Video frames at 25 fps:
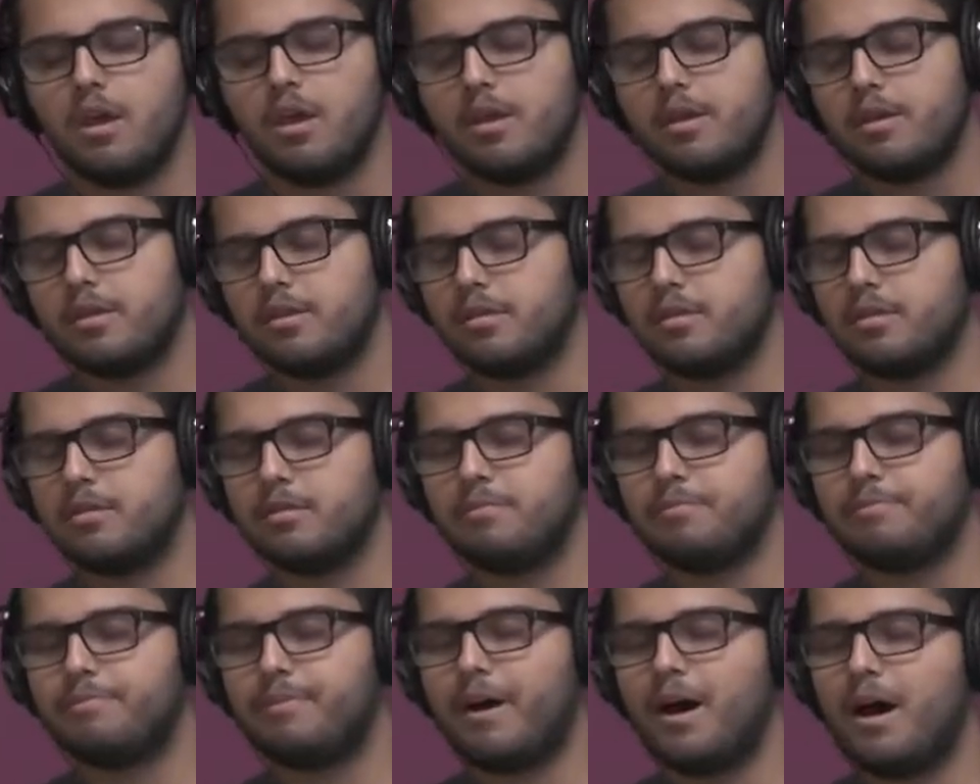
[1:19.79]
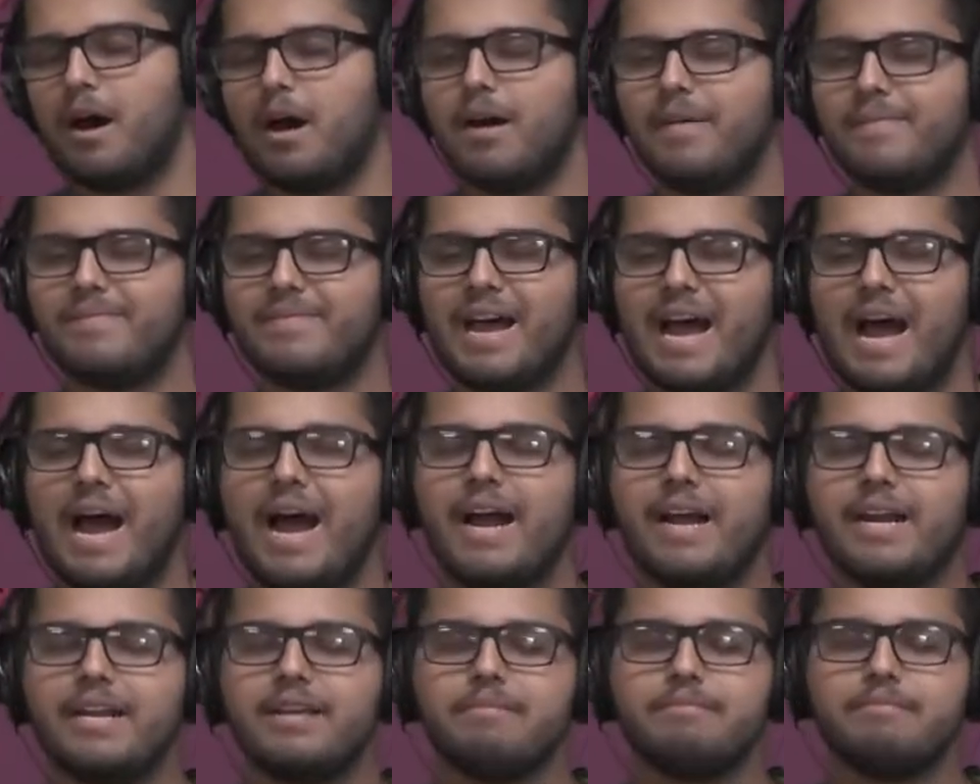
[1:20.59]
and the pub
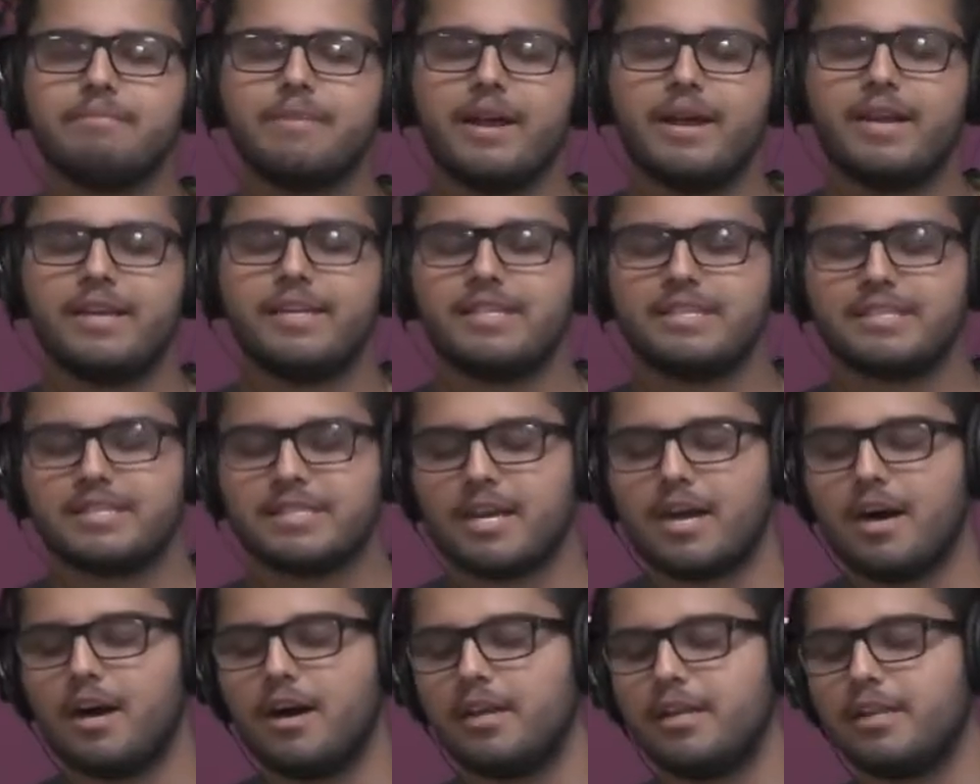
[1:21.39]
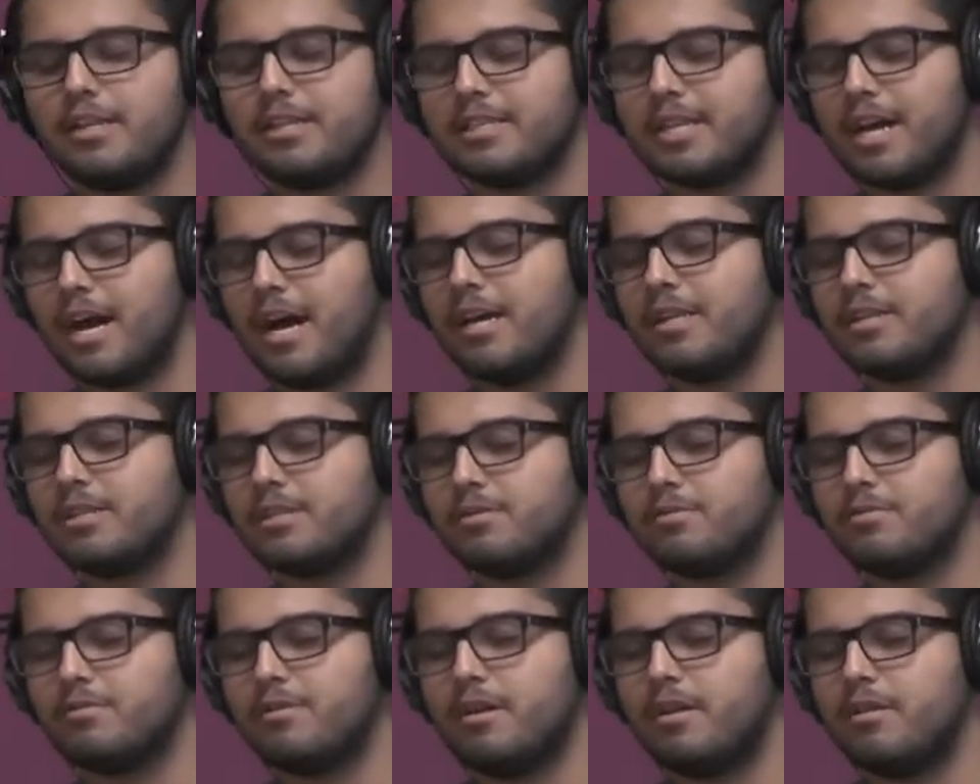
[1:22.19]
that he met, he's got his eyes
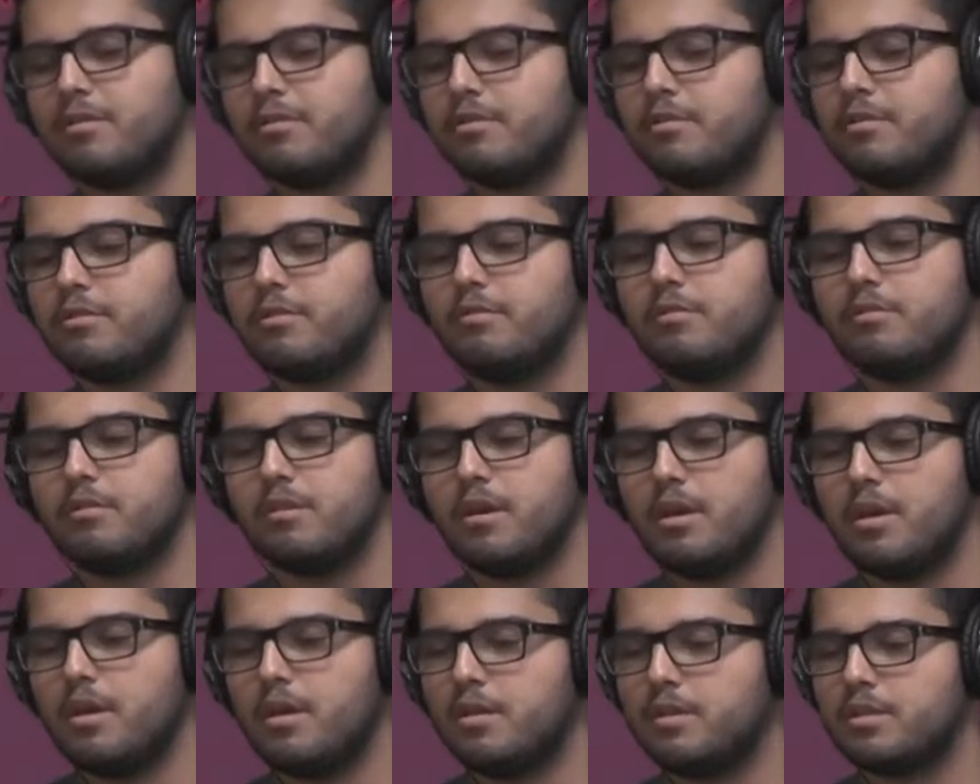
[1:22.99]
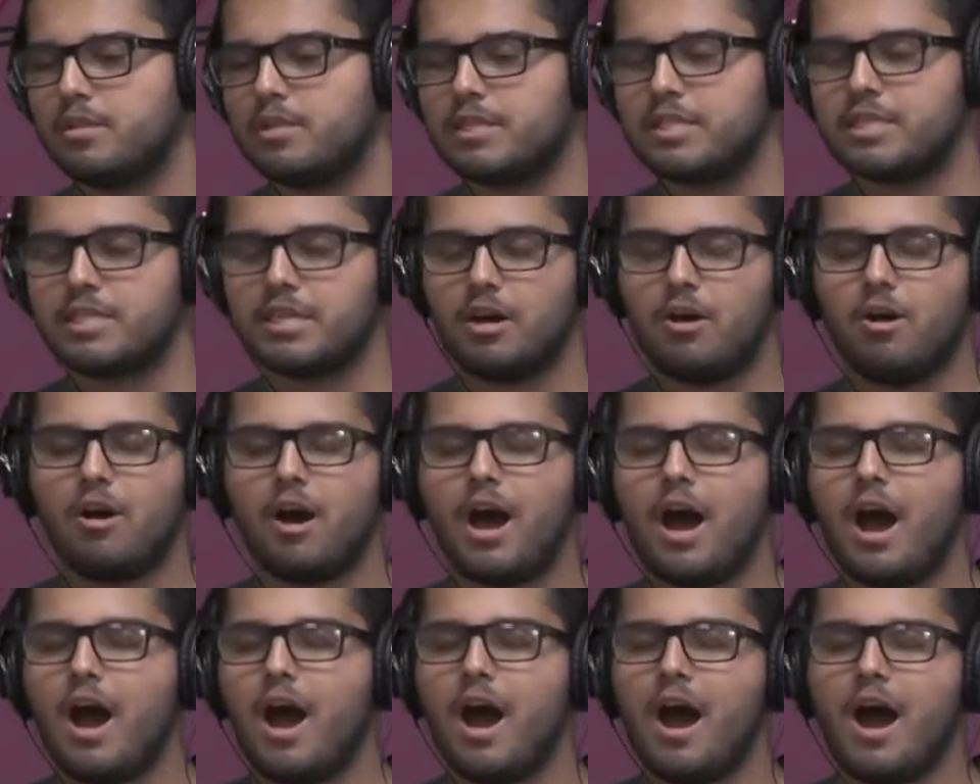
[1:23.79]
around you. So
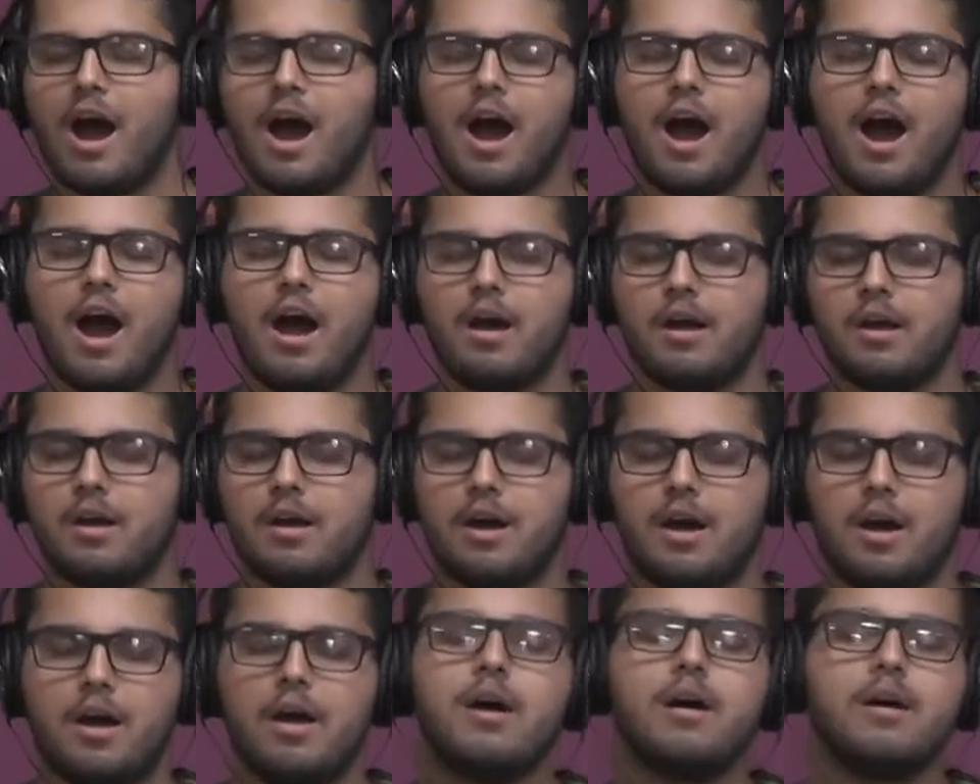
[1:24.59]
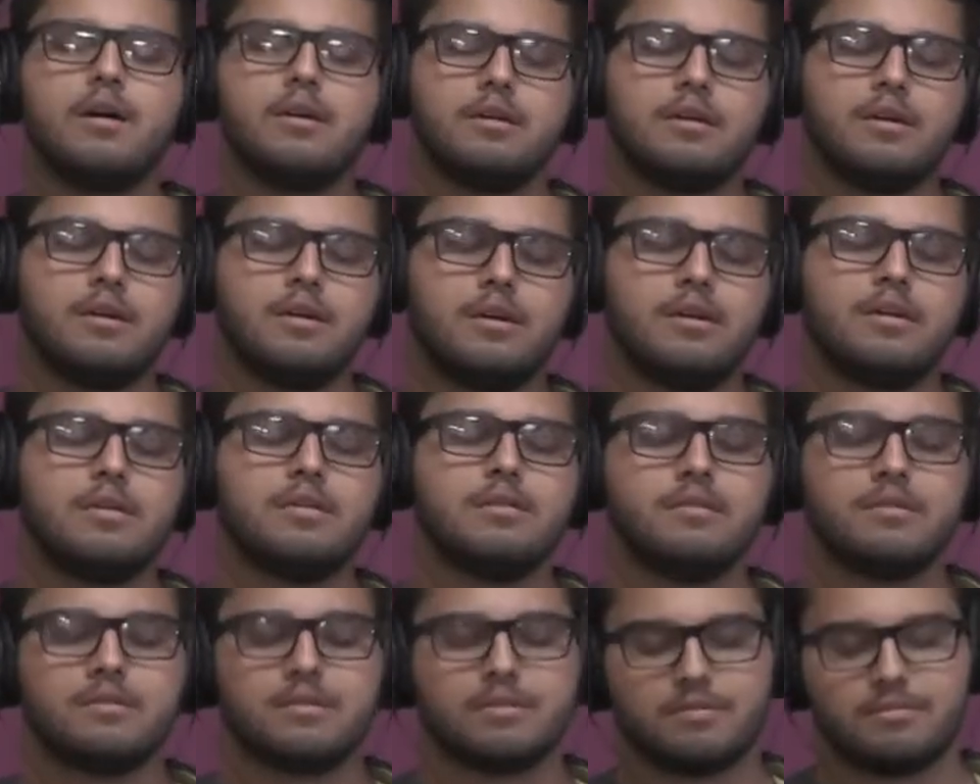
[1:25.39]
hard
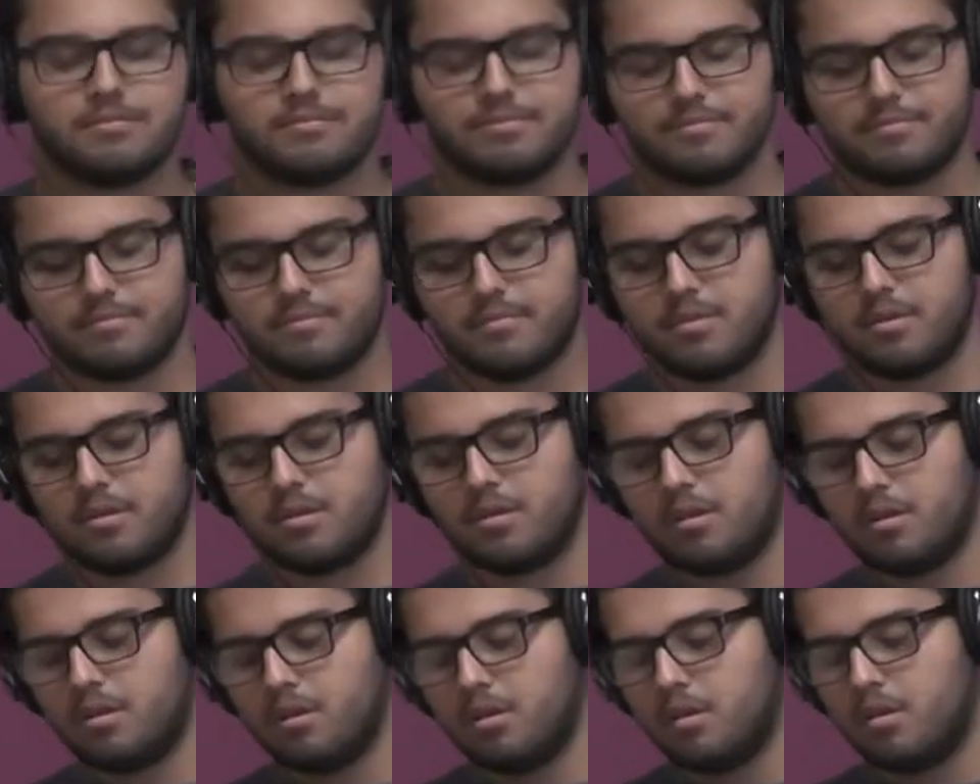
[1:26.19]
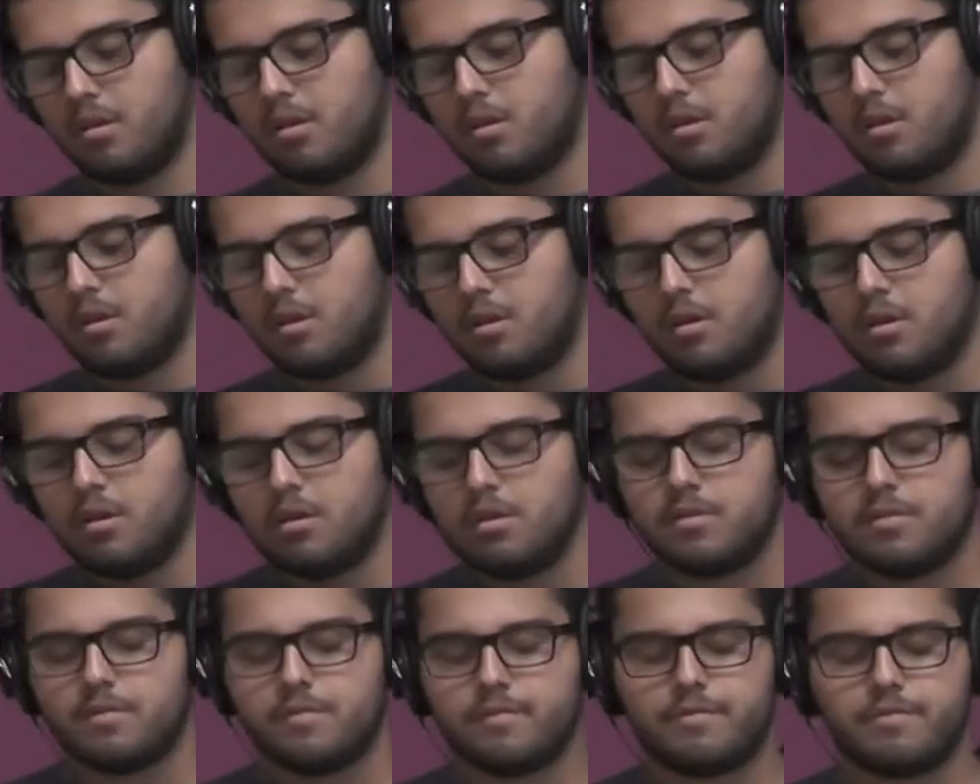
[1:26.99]

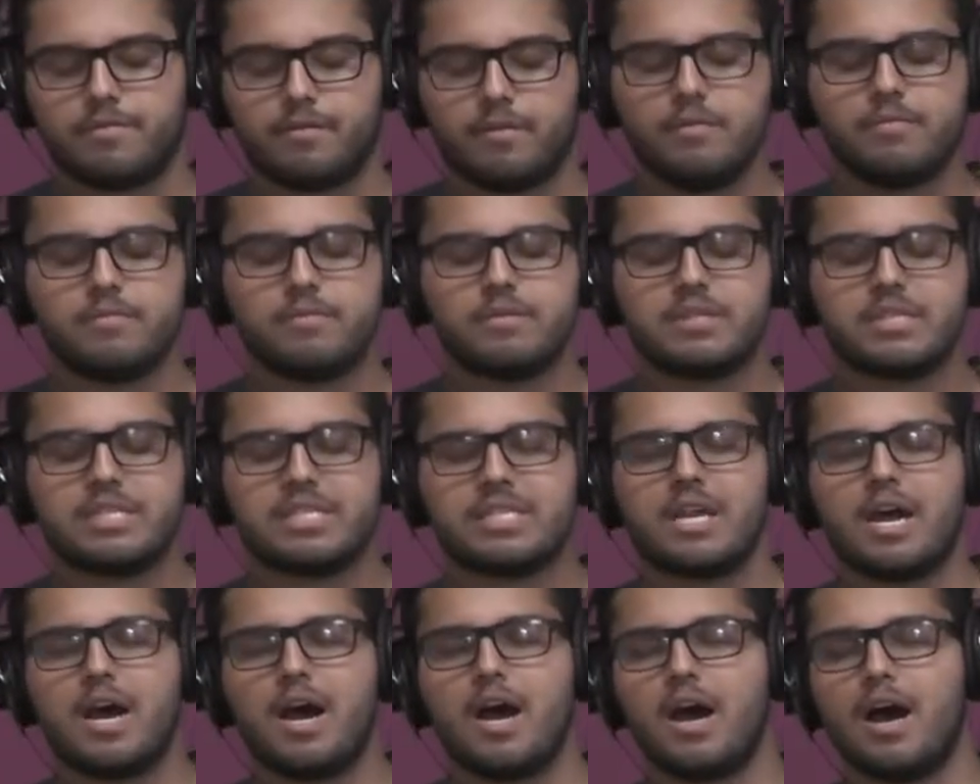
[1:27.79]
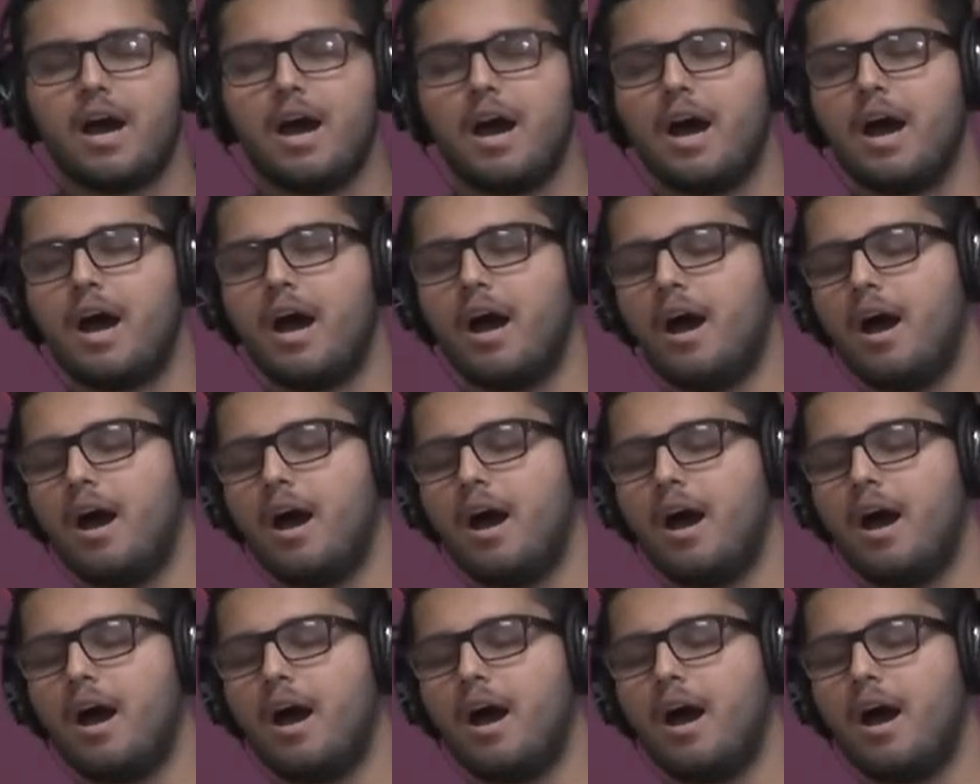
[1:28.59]
from the start.